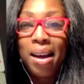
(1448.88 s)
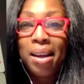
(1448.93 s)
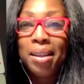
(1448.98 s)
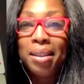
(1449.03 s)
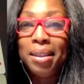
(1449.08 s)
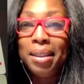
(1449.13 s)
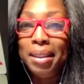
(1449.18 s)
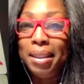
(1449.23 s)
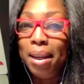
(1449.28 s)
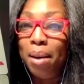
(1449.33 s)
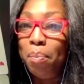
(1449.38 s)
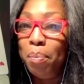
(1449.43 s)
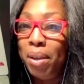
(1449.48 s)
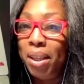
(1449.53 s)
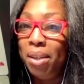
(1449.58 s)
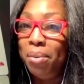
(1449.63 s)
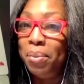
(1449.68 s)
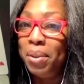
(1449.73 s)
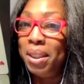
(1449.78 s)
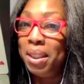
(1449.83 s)

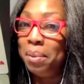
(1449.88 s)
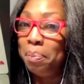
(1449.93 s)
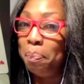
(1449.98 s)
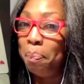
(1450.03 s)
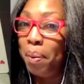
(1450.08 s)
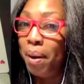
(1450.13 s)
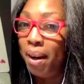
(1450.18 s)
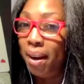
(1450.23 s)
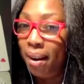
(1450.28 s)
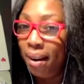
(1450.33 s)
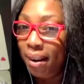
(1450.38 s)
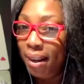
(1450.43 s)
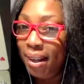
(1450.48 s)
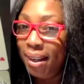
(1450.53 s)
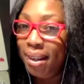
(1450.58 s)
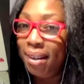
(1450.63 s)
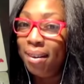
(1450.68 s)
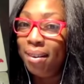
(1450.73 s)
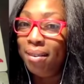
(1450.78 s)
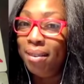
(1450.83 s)
somebody was
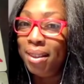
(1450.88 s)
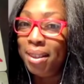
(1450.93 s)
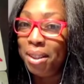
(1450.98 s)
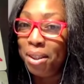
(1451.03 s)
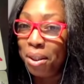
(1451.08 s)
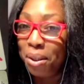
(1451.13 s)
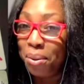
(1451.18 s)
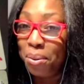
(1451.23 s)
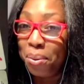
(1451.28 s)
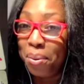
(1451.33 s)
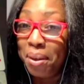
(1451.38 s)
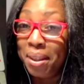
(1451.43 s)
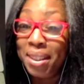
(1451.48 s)
pawing on you.